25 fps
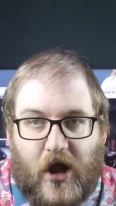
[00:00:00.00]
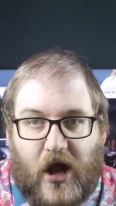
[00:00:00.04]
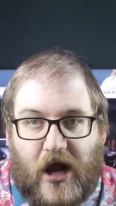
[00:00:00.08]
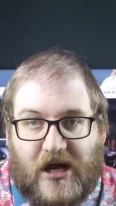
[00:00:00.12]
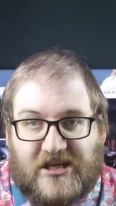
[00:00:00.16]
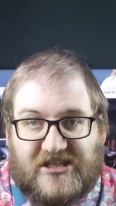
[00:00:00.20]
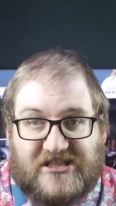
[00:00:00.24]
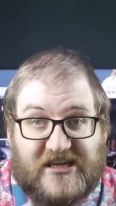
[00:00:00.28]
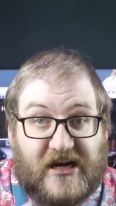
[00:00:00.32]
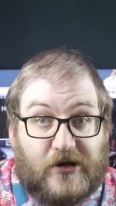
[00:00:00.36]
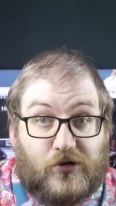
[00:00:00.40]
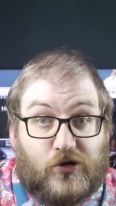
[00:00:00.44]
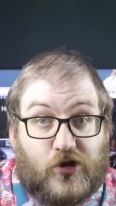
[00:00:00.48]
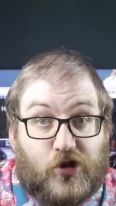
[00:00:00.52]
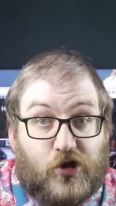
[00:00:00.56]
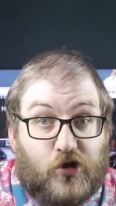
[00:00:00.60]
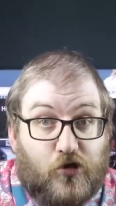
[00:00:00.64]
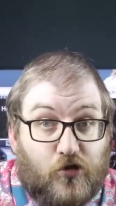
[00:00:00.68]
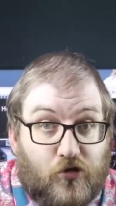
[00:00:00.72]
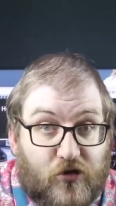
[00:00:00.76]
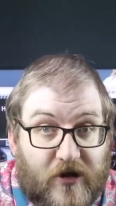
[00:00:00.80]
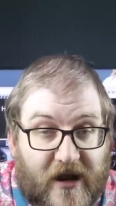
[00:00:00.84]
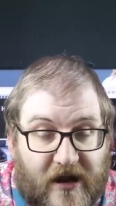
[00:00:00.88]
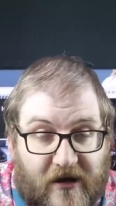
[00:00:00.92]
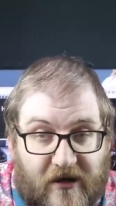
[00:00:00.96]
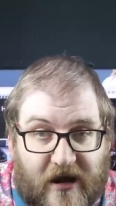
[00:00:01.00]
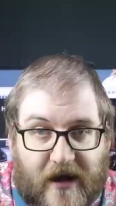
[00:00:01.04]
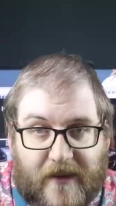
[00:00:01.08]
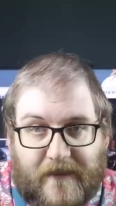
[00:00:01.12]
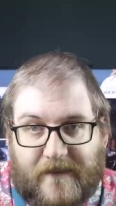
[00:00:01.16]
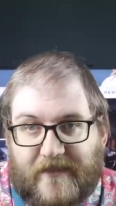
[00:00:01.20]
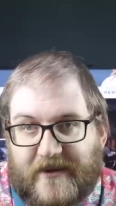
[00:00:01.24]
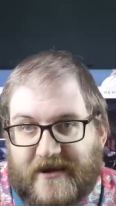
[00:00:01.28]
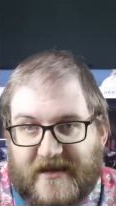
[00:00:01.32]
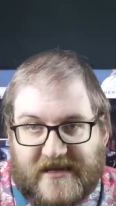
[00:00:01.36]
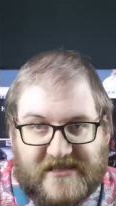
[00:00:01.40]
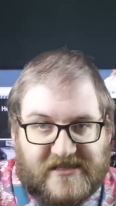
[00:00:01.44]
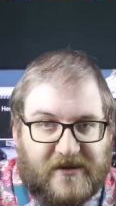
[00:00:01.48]
certain courier
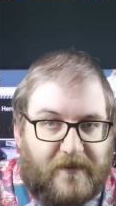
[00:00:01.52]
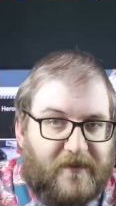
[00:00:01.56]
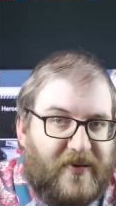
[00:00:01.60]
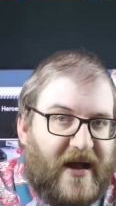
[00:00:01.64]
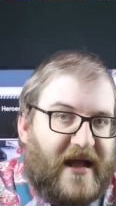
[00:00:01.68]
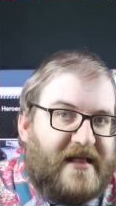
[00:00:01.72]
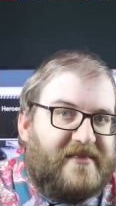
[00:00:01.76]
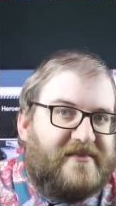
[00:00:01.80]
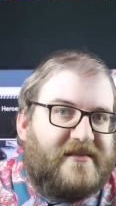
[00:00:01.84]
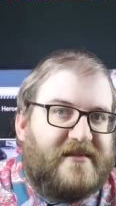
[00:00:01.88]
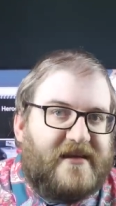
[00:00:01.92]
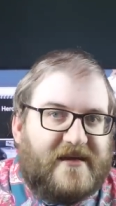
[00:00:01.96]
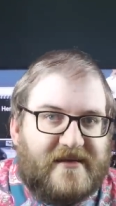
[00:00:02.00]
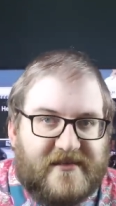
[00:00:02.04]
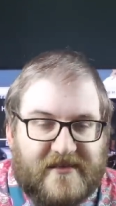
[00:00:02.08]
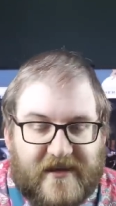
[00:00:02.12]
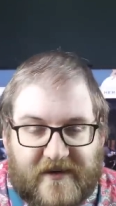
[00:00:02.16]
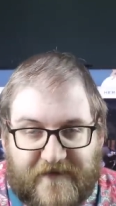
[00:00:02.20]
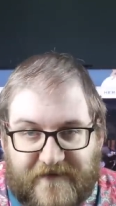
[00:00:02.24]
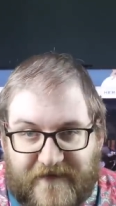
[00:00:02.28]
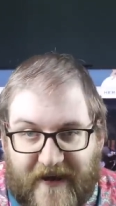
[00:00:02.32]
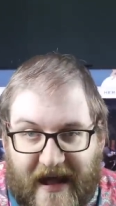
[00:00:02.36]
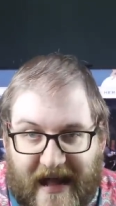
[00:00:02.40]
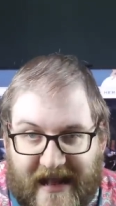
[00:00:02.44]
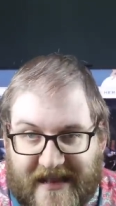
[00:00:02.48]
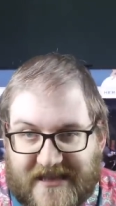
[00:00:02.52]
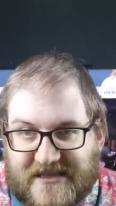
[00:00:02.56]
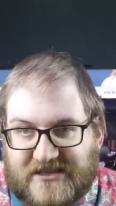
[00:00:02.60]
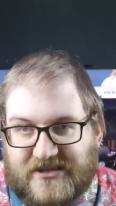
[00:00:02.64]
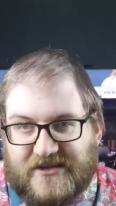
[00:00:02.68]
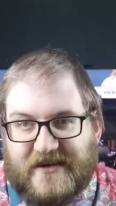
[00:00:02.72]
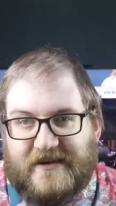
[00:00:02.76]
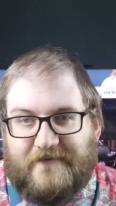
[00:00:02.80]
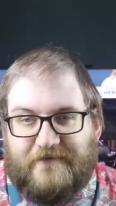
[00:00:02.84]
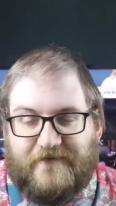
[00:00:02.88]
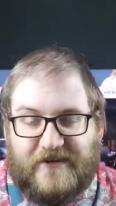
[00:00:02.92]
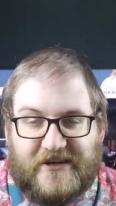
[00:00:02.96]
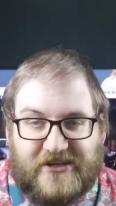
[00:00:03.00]
companies abandoning their vans
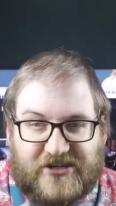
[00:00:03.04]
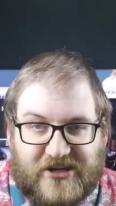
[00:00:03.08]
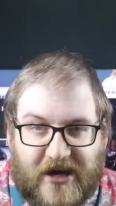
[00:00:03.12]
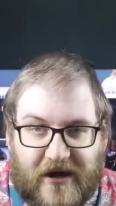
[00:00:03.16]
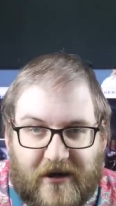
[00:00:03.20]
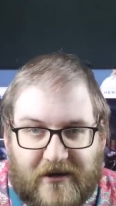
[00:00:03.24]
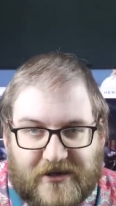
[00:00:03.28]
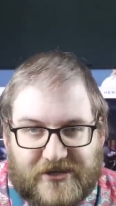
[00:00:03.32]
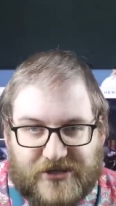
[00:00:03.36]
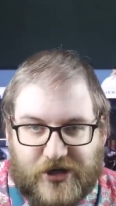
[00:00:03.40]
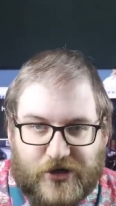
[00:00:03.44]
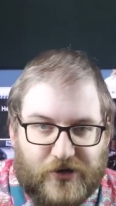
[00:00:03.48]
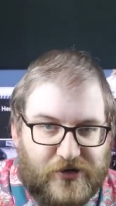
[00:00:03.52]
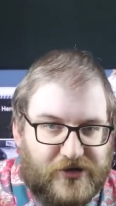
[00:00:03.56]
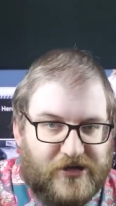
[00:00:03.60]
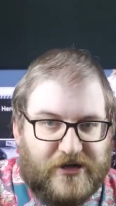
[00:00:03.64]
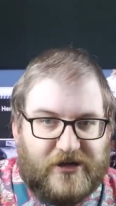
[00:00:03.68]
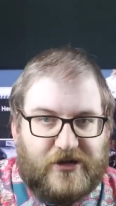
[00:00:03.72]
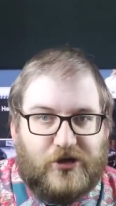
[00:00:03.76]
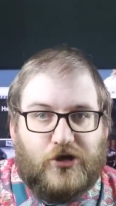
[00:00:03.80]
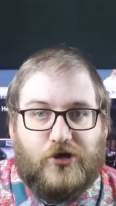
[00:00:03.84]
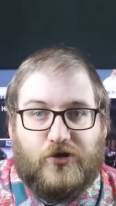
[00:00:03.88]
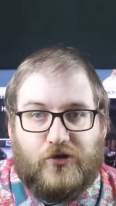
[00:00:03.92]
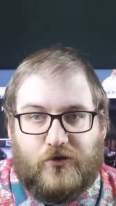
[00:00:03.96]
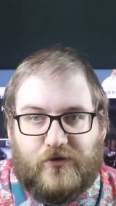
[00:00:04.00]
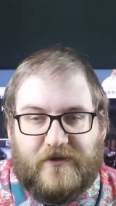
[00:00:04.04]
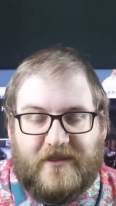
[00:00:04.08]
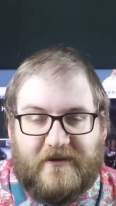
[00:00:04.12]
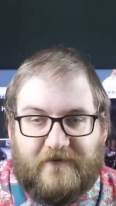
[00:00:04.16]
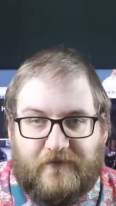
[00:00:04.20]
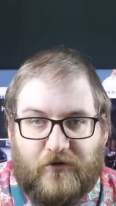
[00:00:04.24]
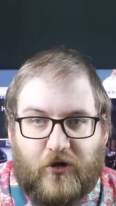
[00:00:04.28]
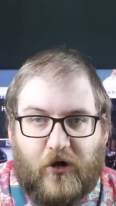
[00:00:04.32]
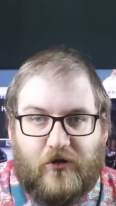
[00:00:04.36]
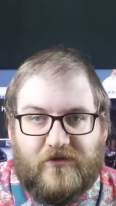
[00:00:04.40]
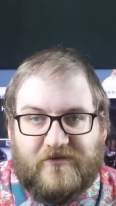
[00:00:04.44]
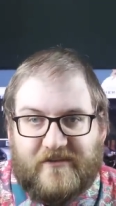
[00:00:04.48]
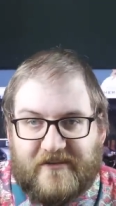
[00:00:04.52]
on every charger, and you know they've
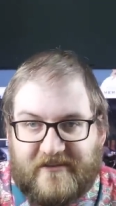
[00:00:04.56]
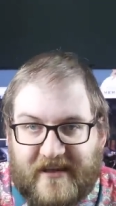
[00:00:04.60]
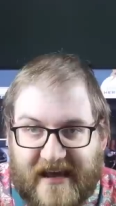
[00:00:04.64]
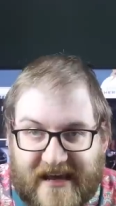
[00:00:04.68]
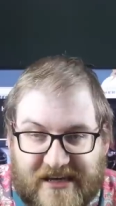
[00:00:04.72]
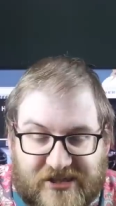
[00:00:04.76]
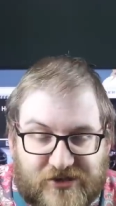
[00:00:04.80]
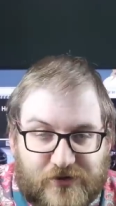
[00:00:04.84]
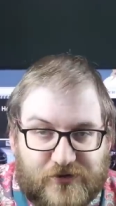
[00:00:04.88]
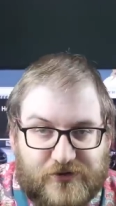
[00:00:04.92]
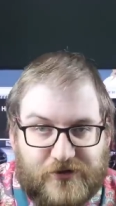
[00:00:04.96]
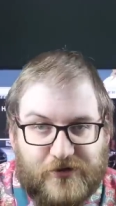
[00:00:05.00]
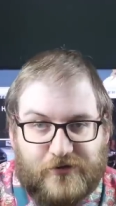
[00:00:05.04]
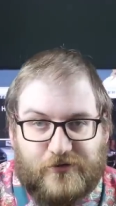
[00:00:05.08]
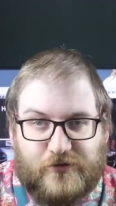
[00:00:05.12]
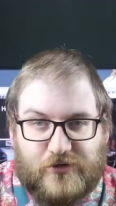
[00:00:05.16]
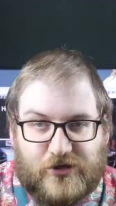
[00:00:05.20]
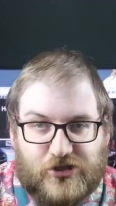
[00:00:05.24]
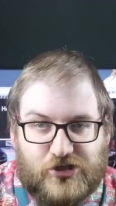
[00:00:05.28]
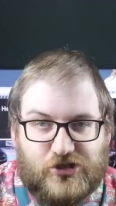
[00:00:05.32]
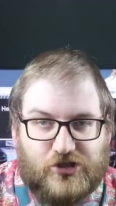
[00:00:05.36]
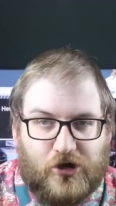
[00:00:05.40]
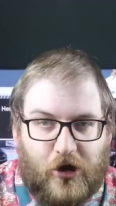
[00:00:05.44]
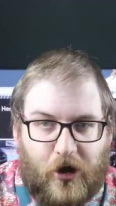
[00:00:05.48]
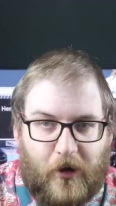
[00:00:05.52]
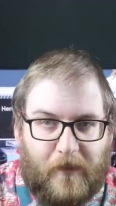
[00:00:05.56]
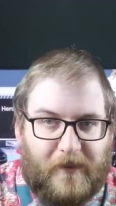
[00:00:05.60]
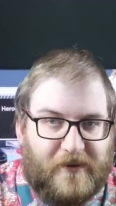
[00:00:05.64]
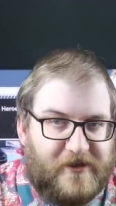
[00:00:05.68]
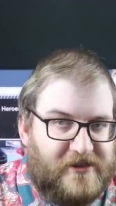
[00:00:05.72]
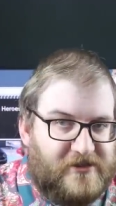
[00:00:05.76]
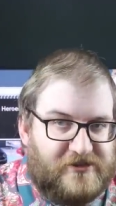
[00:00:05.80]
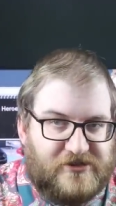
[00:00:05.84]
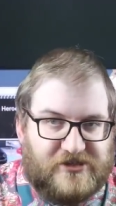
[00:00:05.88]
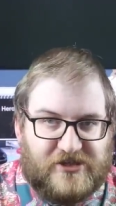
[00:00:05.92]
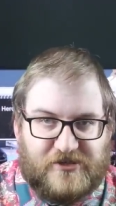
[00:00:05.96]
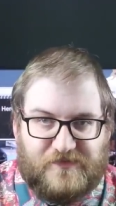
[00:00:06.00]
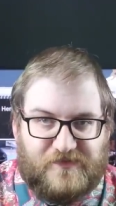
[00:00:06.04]
gone to Tesco to do a shop and
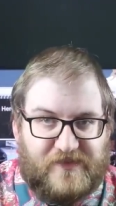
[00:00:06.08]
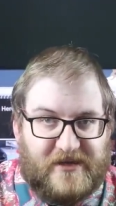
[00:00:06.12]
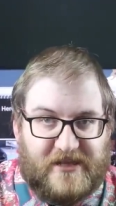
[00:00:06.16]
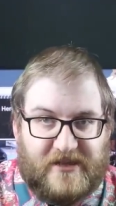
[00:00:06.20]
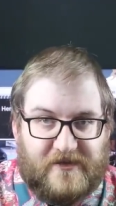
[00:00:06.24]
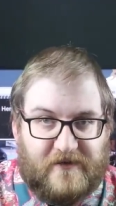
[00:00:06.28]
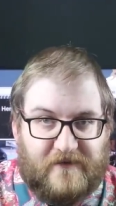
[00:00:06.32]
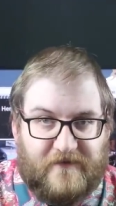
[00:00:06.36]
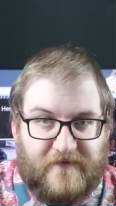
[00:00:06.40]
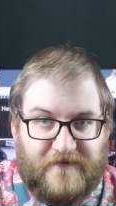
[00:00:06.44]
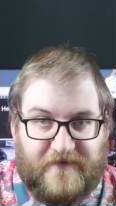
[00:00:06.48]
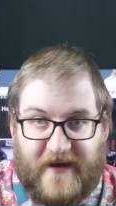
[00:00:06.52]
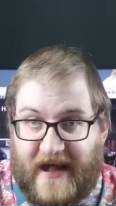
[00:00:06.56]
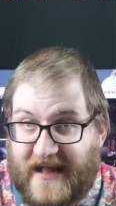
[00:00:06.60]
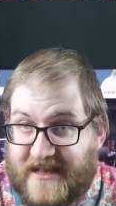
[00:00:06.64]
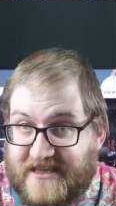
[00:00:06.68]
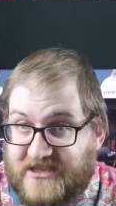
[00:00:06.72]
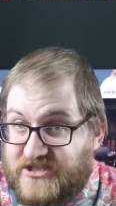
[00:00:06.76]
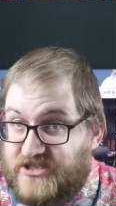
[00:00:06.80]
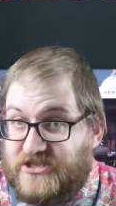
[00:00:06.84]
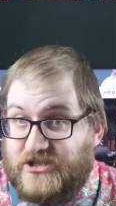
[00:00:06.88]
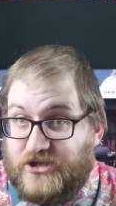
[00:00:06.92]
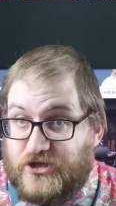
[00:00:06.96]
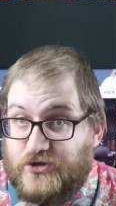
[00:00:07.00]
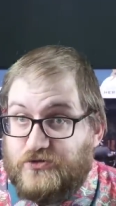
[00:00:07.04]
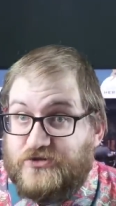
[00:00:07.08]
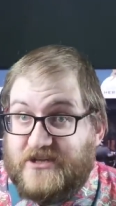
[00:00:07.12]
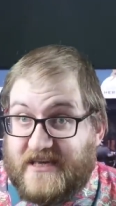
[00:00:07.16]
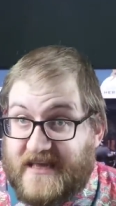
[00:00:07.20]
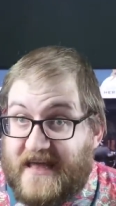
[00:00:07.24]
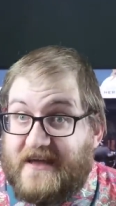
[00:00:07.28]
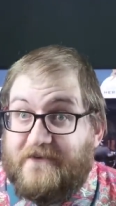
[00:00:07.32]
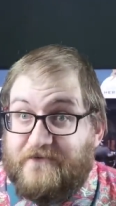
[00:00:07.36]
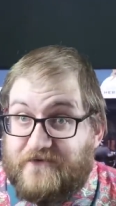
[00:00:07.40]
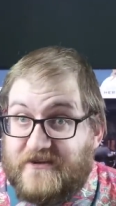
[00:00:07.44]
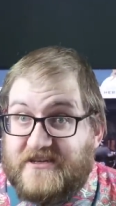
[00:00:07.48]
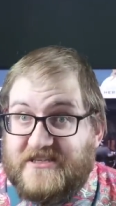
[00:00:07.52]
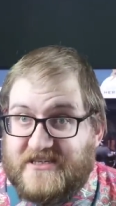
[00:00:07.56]
there's just been vans using
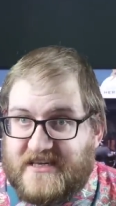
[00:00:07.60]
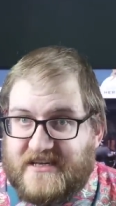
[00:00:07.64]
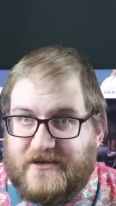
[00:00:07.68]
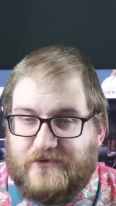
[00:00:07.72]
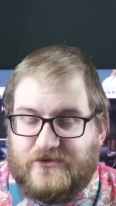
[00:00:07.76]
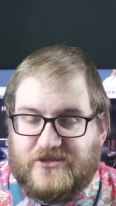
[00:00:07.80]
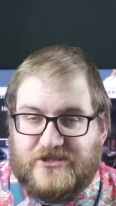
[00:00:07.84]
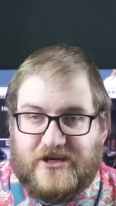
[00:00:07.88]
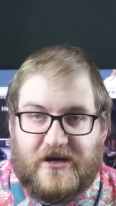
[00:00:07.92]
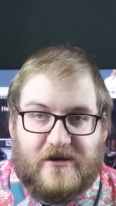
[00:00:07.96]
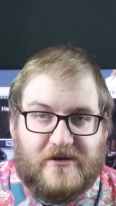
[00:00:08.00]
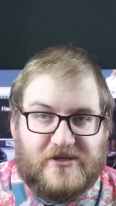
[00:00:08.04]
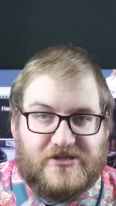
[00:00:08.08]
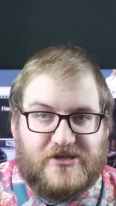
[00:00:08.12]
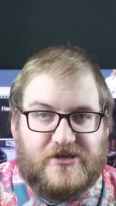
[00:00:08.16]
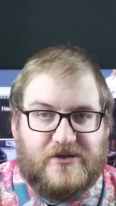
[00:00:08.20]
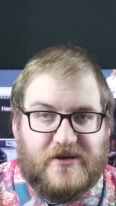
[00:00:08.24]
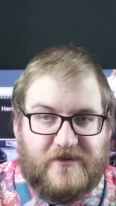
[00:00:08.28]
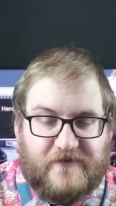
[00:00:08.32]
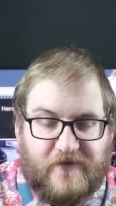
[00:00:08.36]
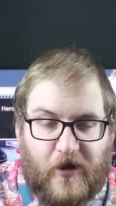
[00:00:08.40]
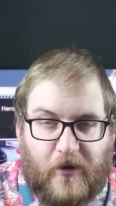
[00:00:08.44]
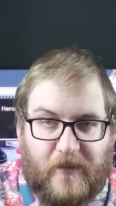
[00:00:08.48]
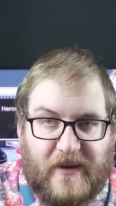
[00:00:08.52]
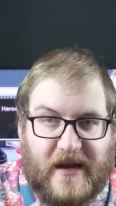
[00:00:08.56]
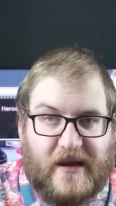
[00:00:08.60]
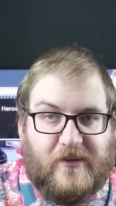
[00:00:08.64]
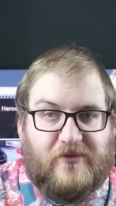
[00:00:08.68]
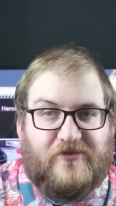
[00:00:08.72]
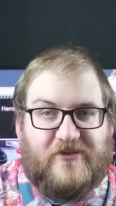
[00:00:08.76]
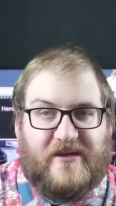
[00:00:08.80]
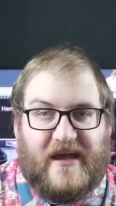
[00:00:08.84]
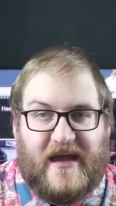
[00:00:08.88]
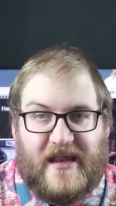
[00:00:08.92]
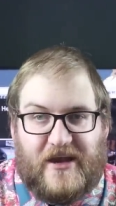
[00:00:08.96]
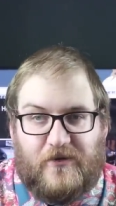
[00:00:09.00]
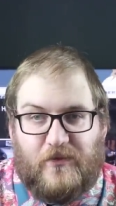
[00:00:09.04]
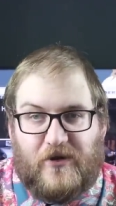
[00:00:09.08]
every single charger and they've not been able to
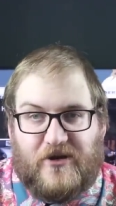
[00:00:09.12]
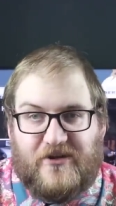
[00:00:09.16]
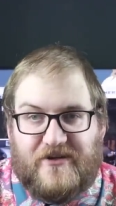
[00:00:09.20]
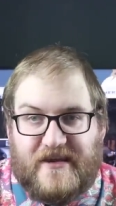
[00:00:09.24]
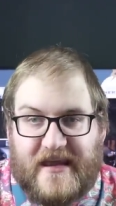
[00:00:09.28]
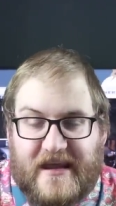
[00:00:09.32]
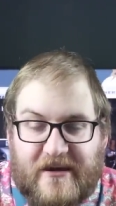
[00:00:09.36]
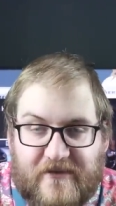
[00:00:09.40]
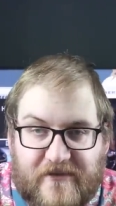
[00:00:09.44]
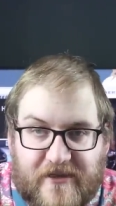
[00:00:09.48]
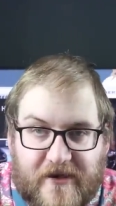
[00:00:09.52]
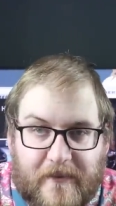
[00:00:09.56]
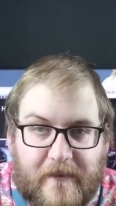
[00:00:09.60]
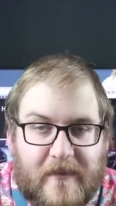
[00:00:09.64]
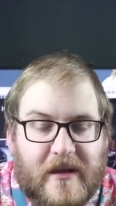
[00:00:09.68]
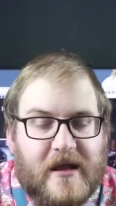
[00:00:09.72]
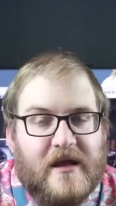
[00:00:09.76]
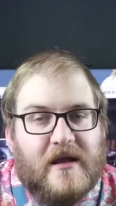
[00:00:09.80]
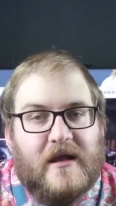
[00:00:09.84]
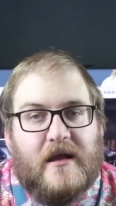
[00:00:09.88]
get anywhere near them.